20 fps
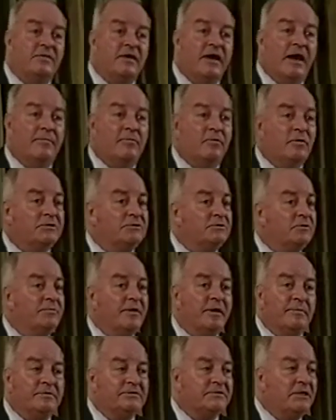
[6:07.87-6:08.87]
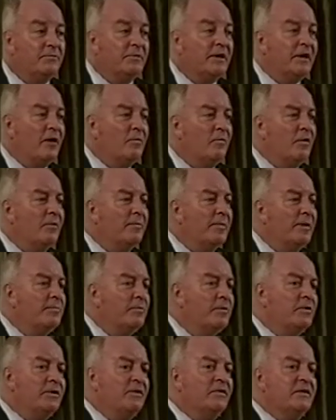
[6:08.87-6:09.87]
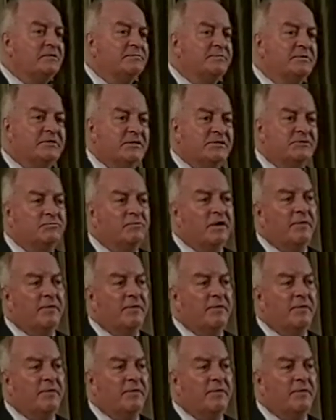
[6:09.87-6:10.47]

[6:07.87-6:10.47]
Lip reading: the Aboriginal people said, we don't want to be put in this position.